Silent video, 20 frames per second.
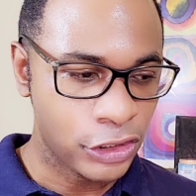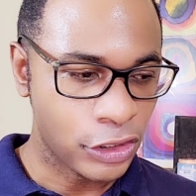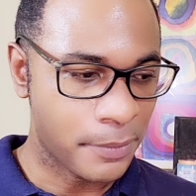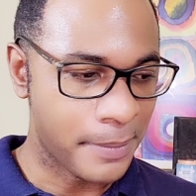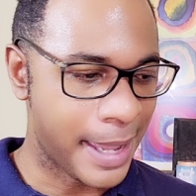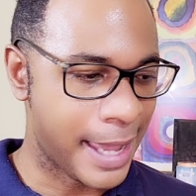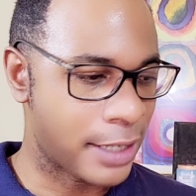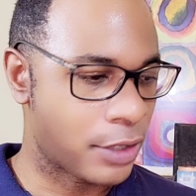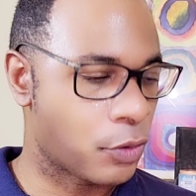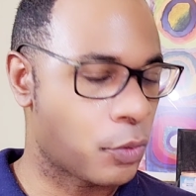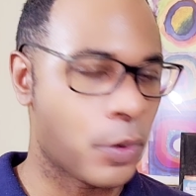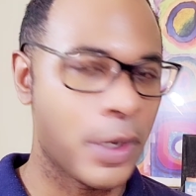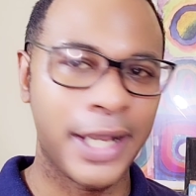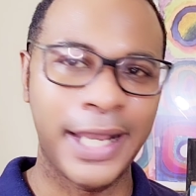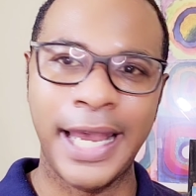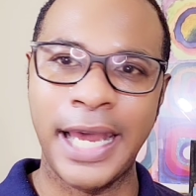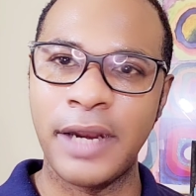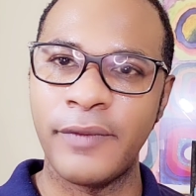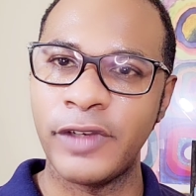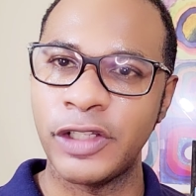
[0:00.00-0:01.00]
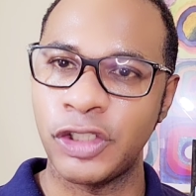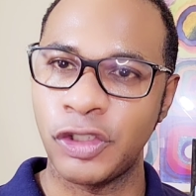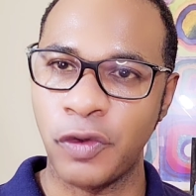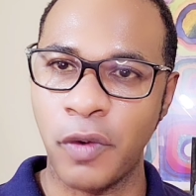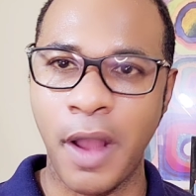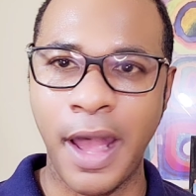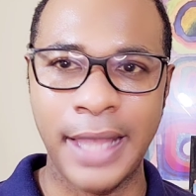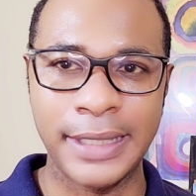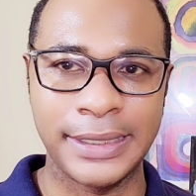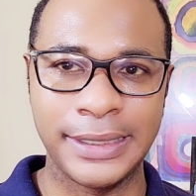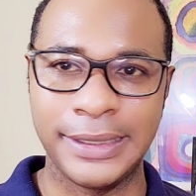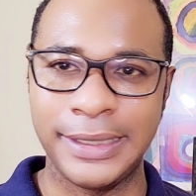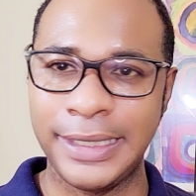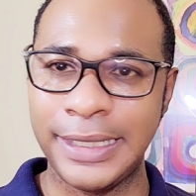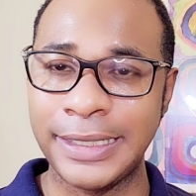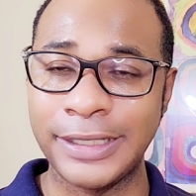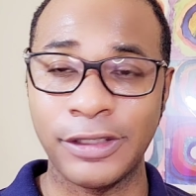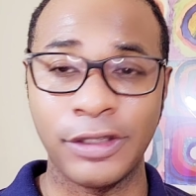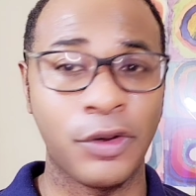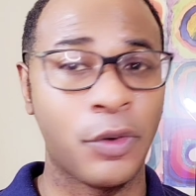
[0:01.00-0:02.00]
no matter what kind of
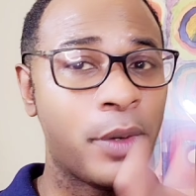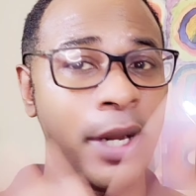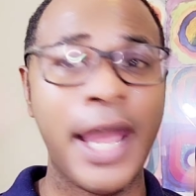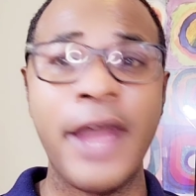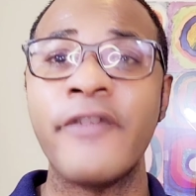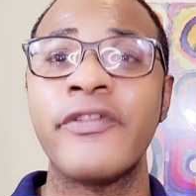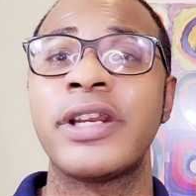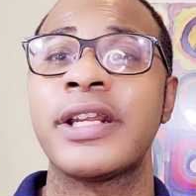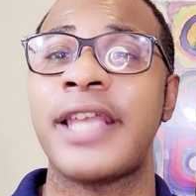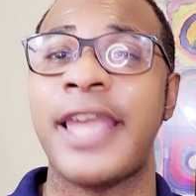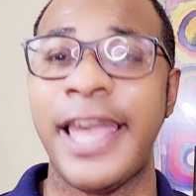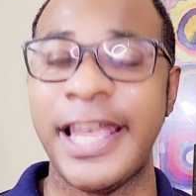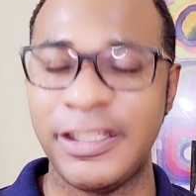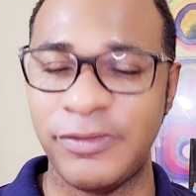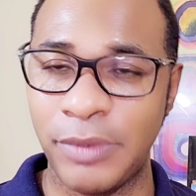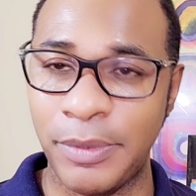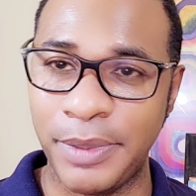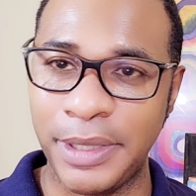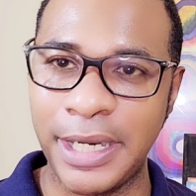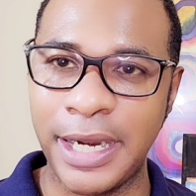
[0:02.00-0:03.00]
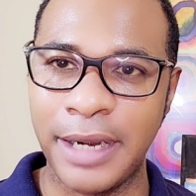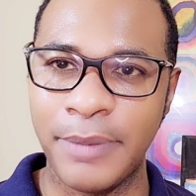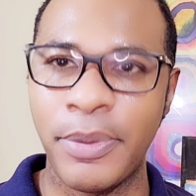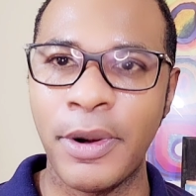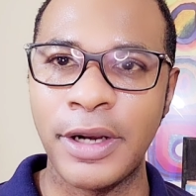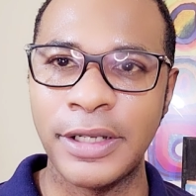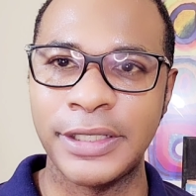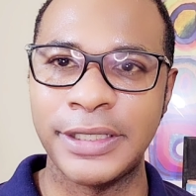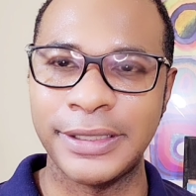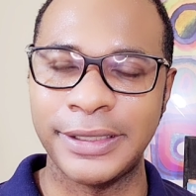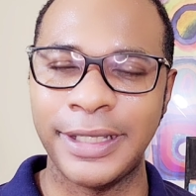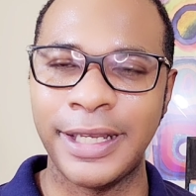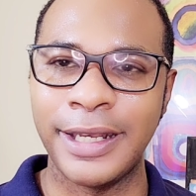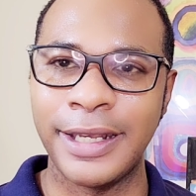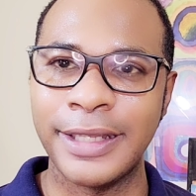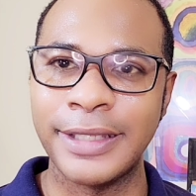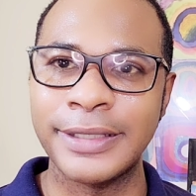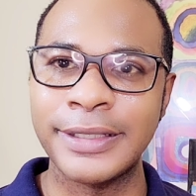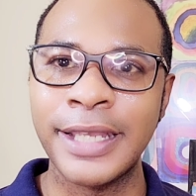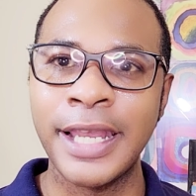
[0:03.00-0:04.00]
atrocities or whatever the case may be that a person
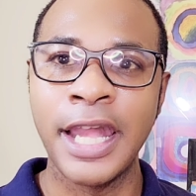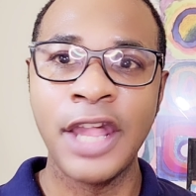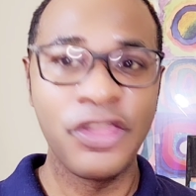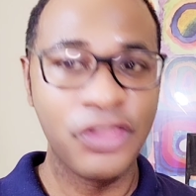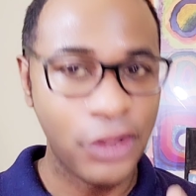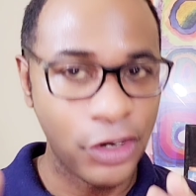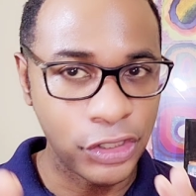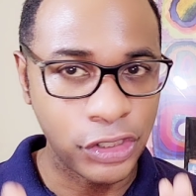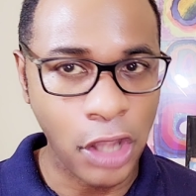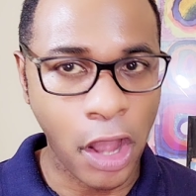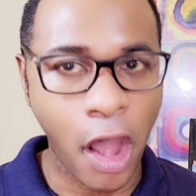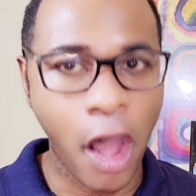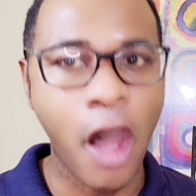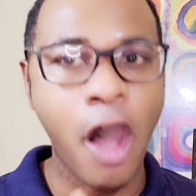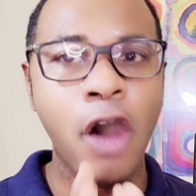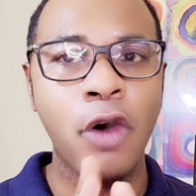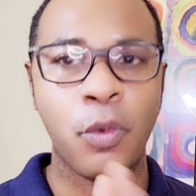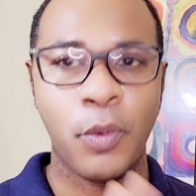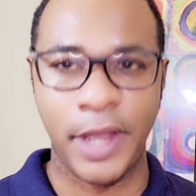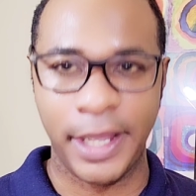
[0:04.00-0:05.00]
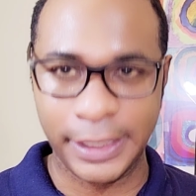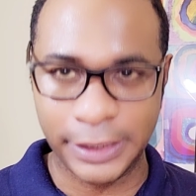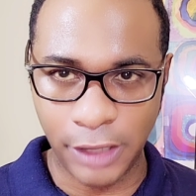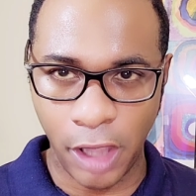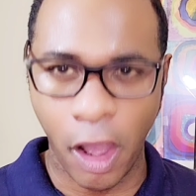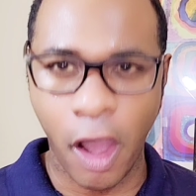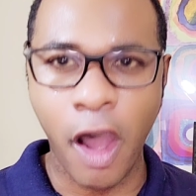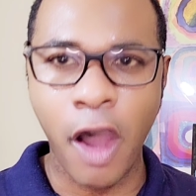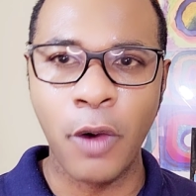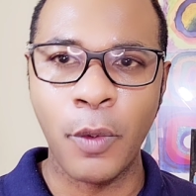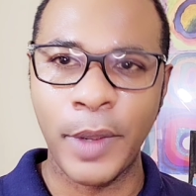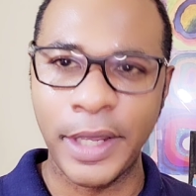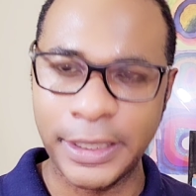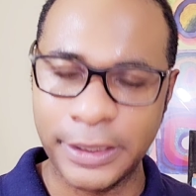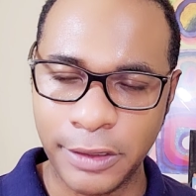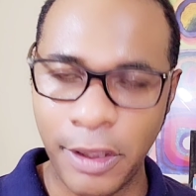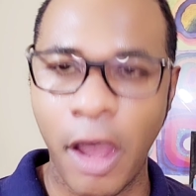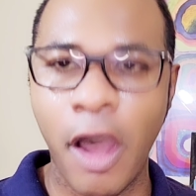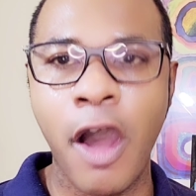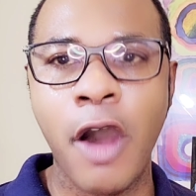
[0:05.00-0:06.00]
does, there's always,
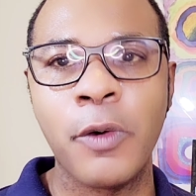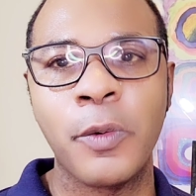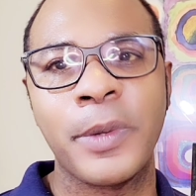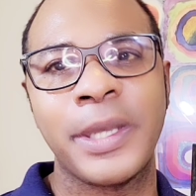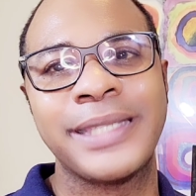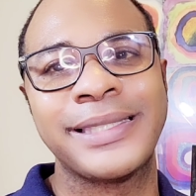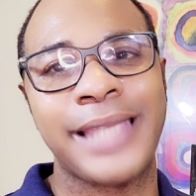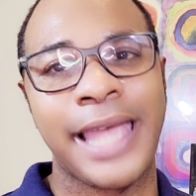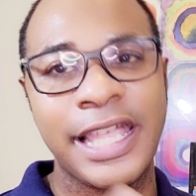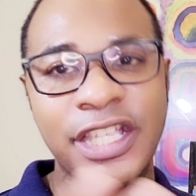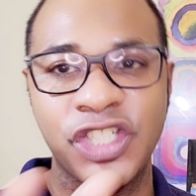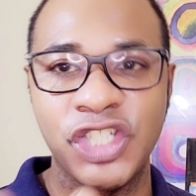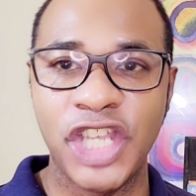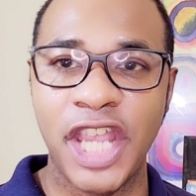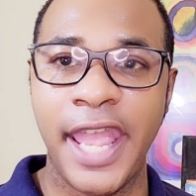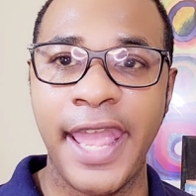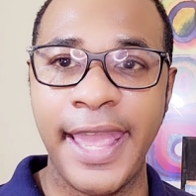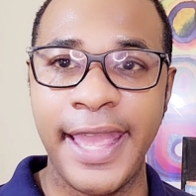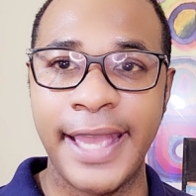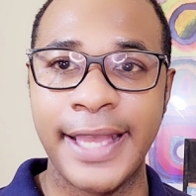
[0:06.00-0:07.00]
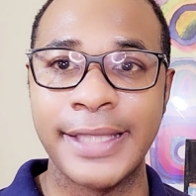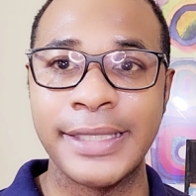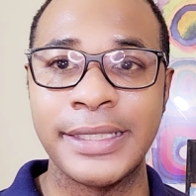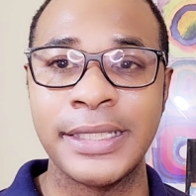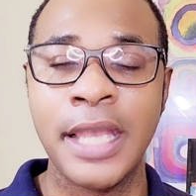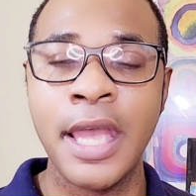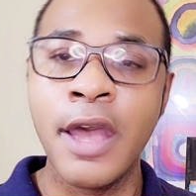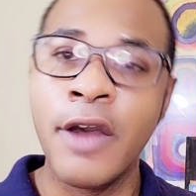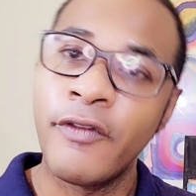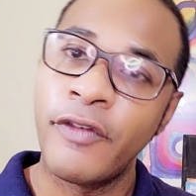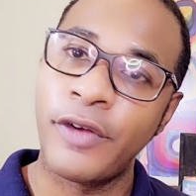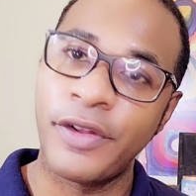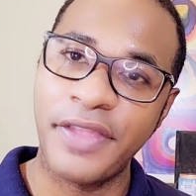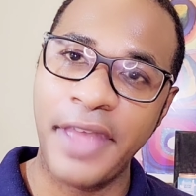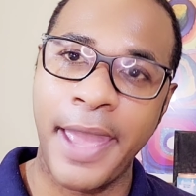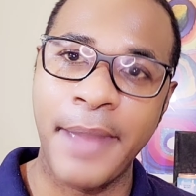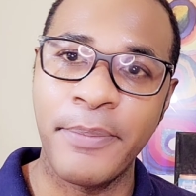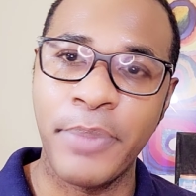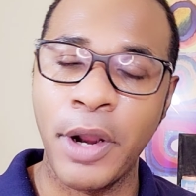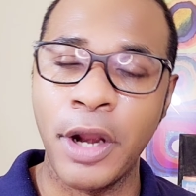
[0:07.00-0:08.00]
always, always a chance for
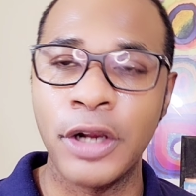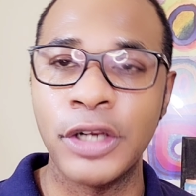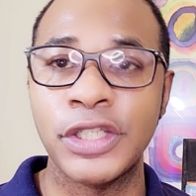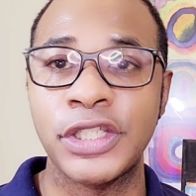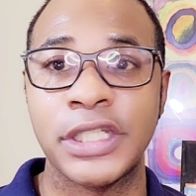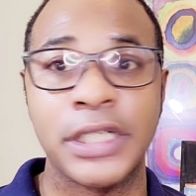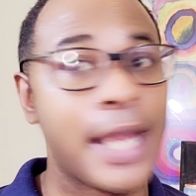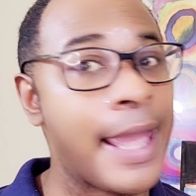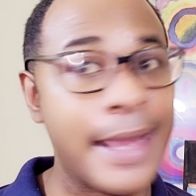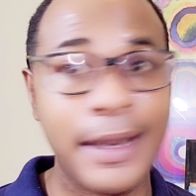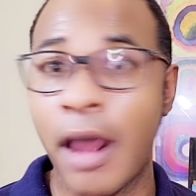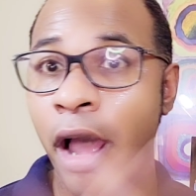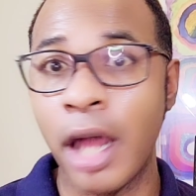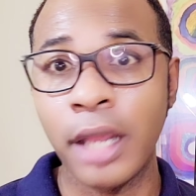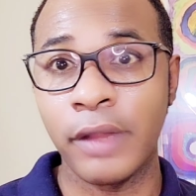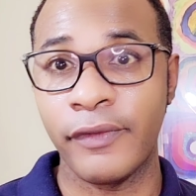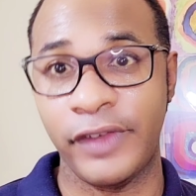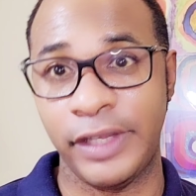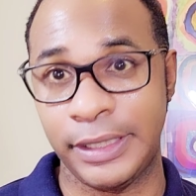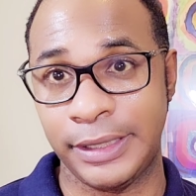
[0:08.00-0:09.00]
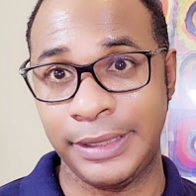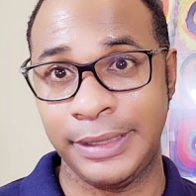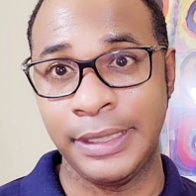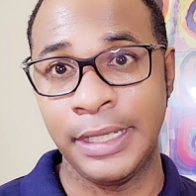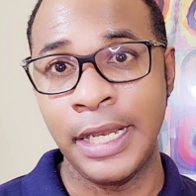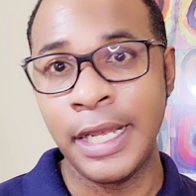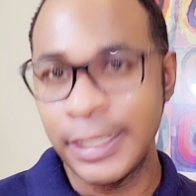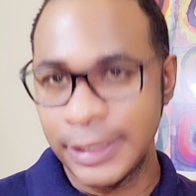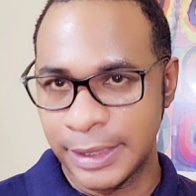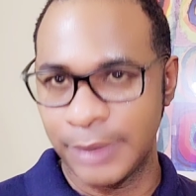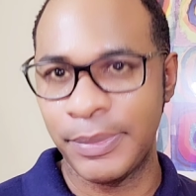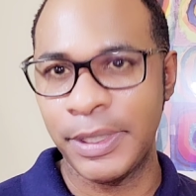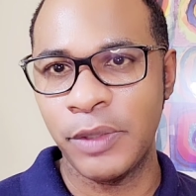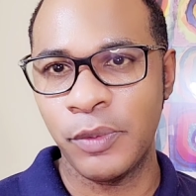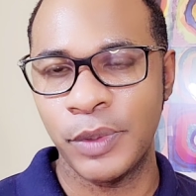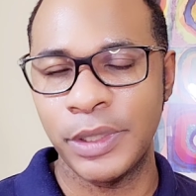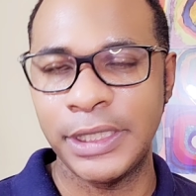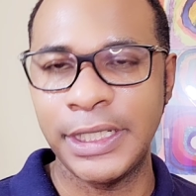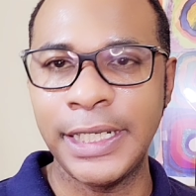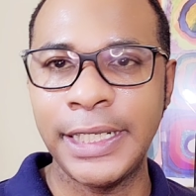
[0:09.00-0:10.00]
that person and all of us to
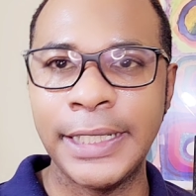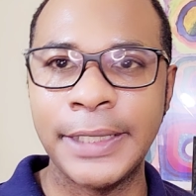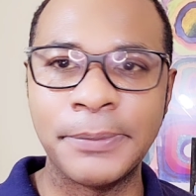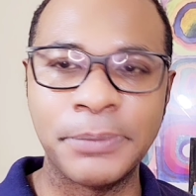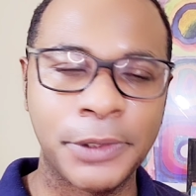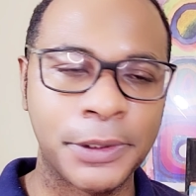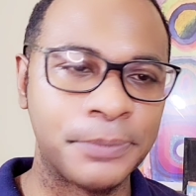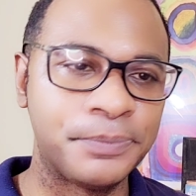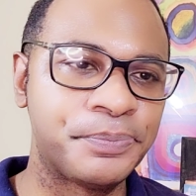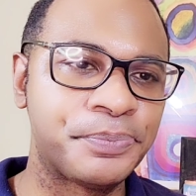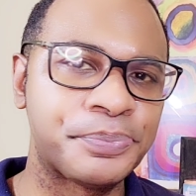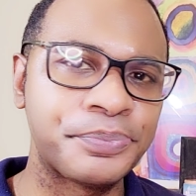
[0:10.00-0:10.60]
be redeemed.